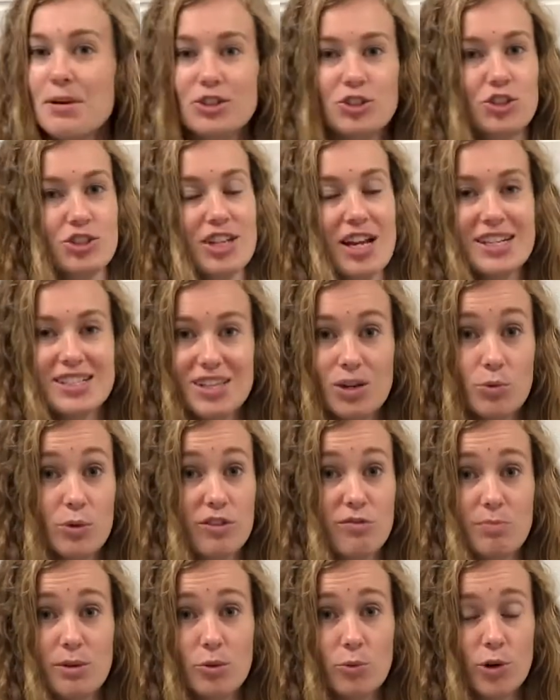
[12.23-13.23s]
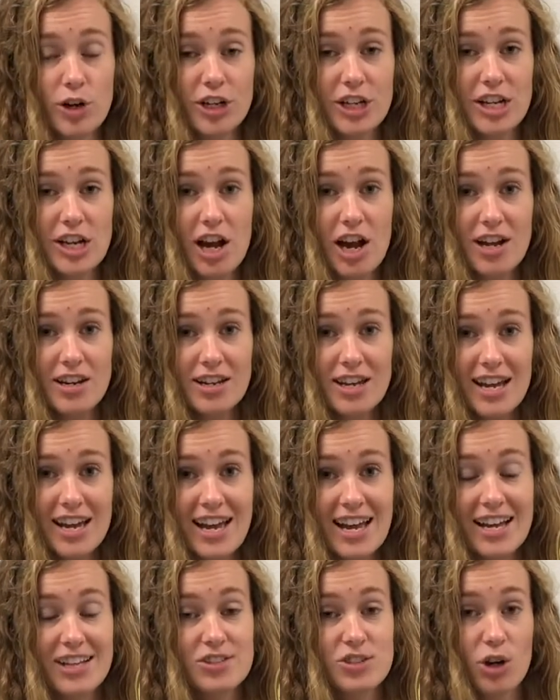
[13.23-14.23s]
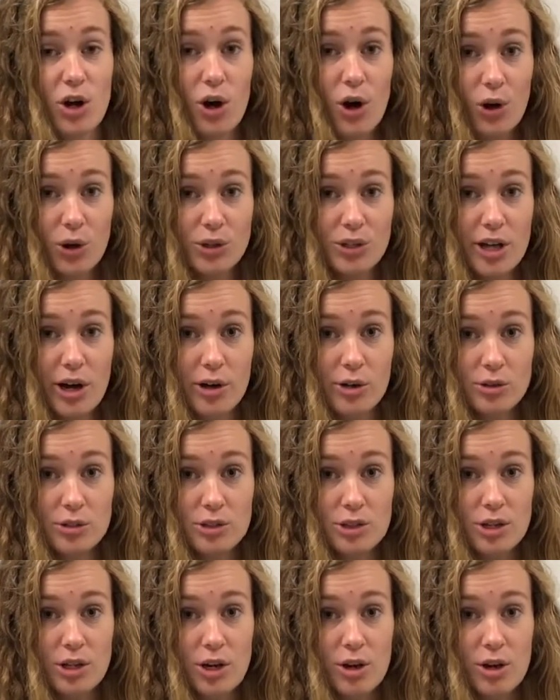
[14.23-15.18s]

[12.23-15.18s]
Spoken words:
exercise that we've been working on. It's a whole note,